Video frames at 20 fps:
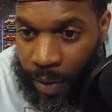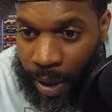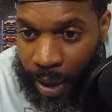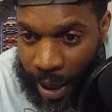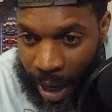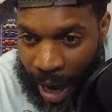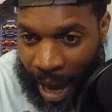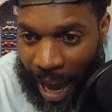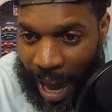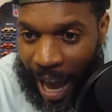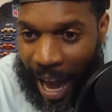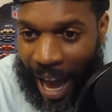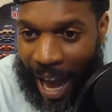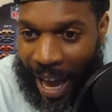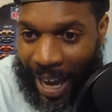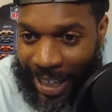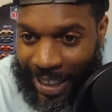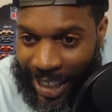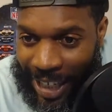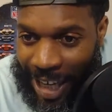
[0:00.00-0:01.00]

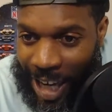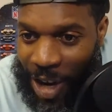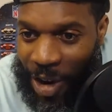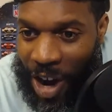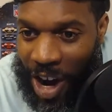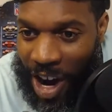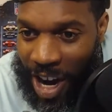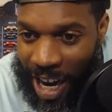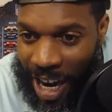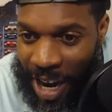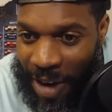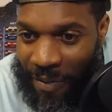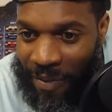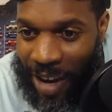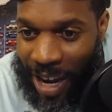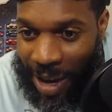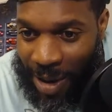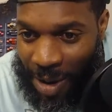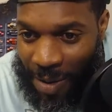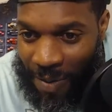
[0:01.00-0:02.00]
He said, you heard it here,
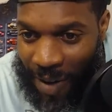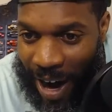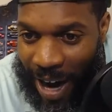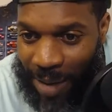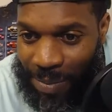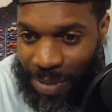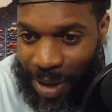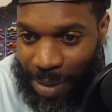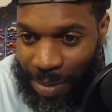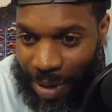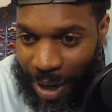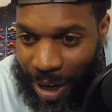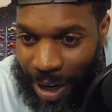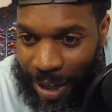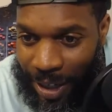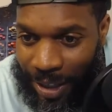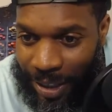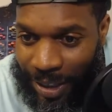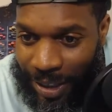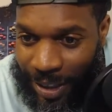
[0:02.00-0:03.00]
fam. You right,
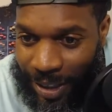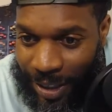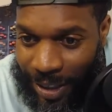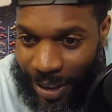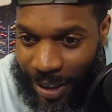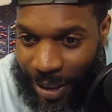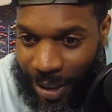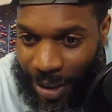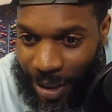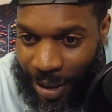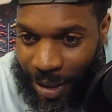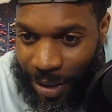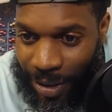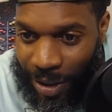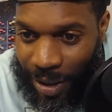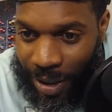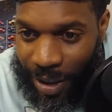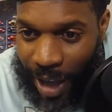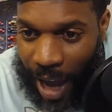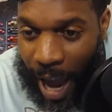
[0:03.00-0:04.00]
bruh.
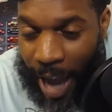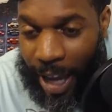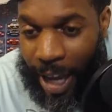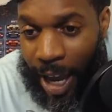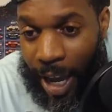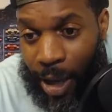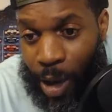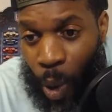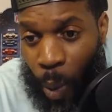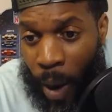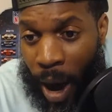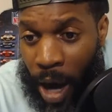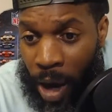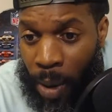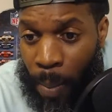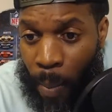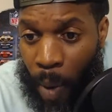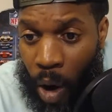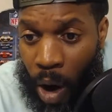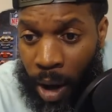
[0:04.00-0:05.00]
Hey, yeah, you welcome,
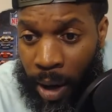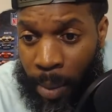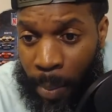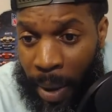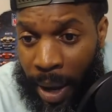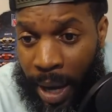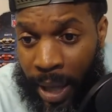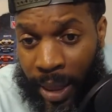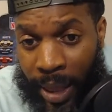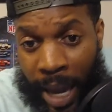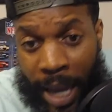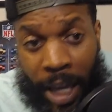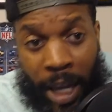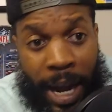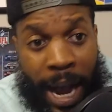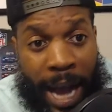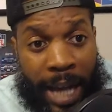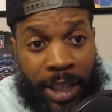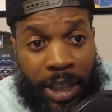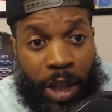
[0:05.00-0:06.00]
Marlon, man. Thank you,
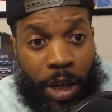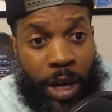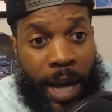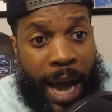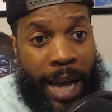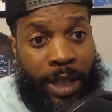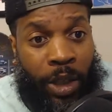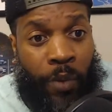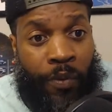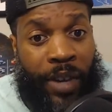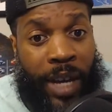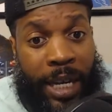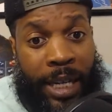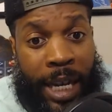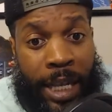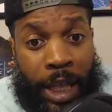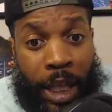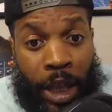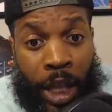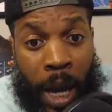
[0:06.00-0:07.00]
guys. Guys, don't forget to hit
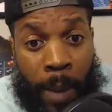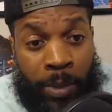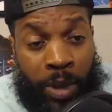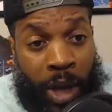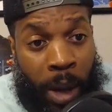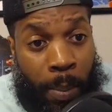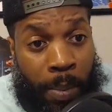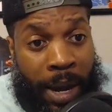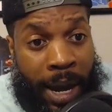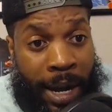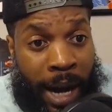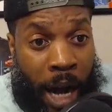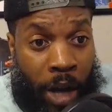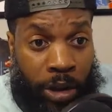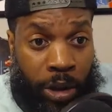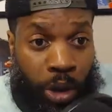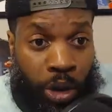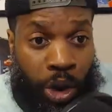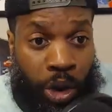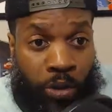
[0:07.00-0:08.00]
the thumbs up button.
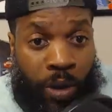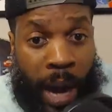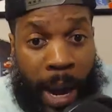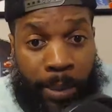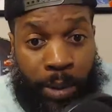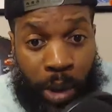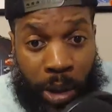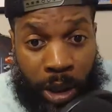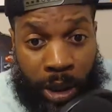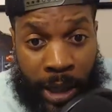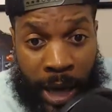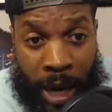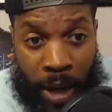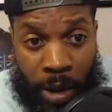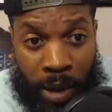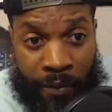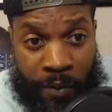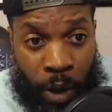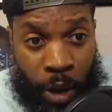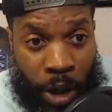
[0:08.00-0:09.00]
Also, subscribe to the channel
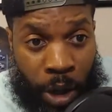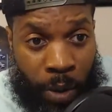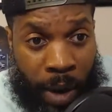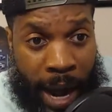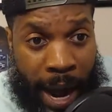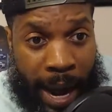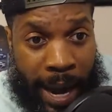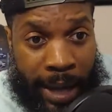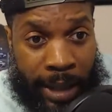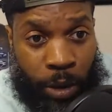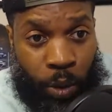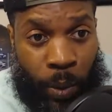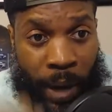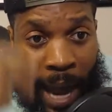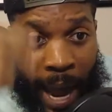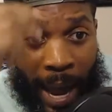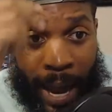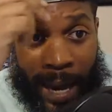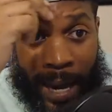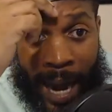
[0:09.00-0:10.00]
if you're new, guys. We
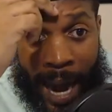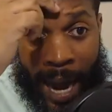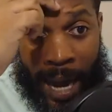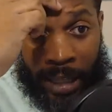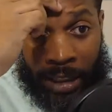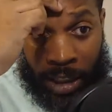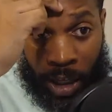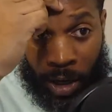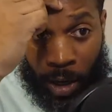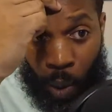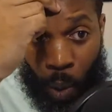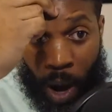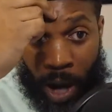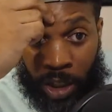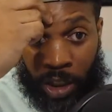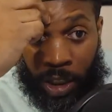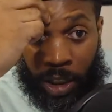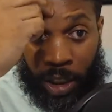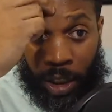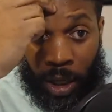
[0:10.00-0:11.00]
got 8 guys here
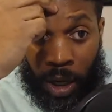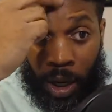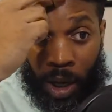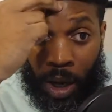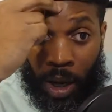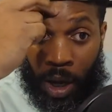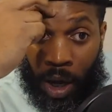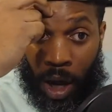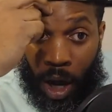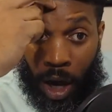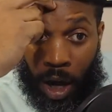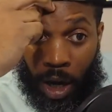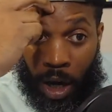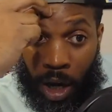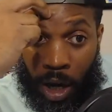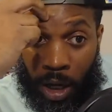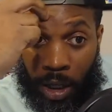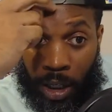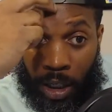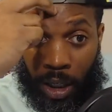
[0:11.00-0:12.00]
watching the
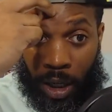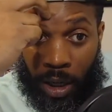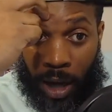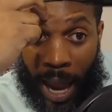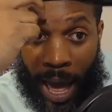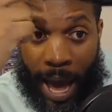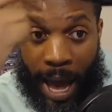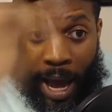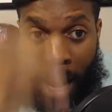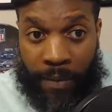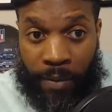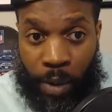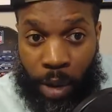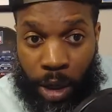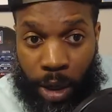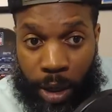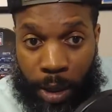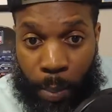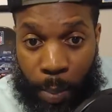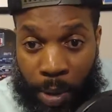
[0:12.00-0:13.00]
live.
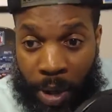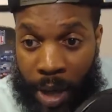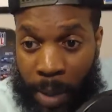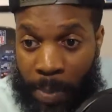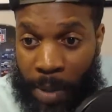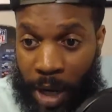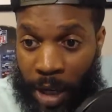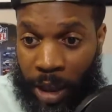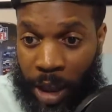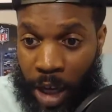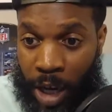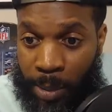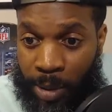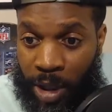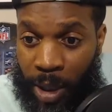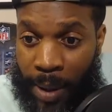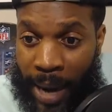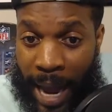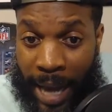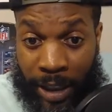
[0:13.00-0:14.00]
Give me the thumbs
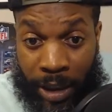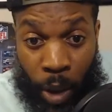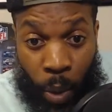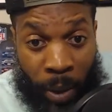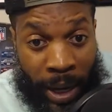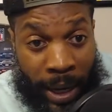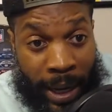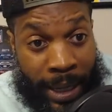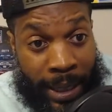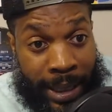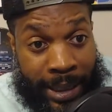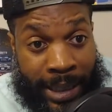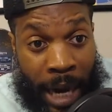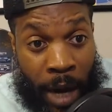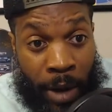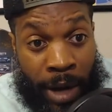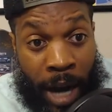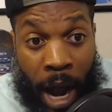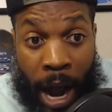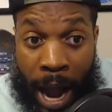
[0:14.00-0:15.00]
up, guys, so we can get this out in
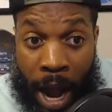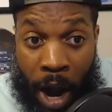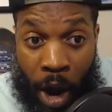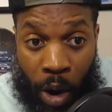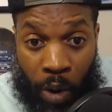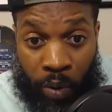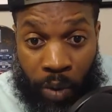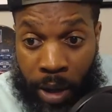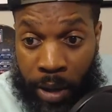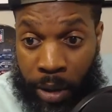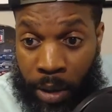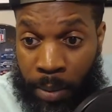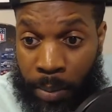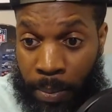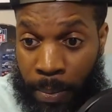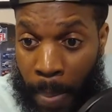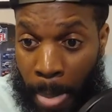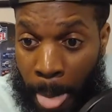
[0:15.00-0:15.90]
the algorithm.